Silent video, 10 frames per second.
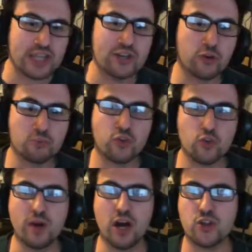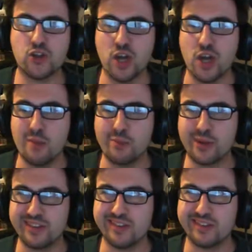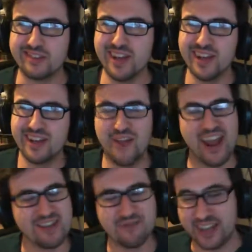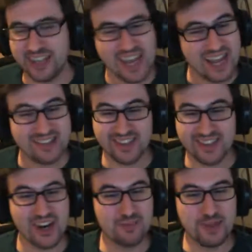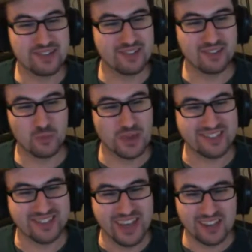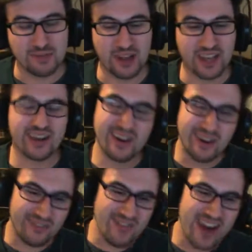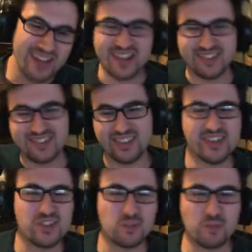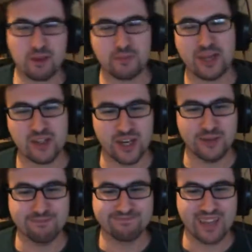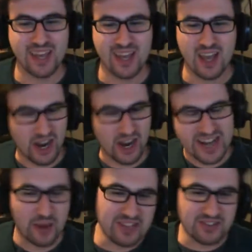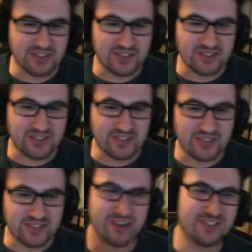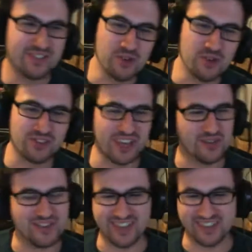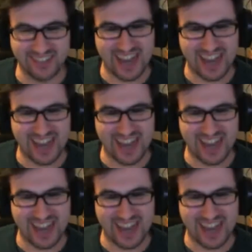to lean on them too much because it's, if anything, it's kind of bittersweet to be like, oh man, that is such an inspiring picture. Find a Creative Commons thing which is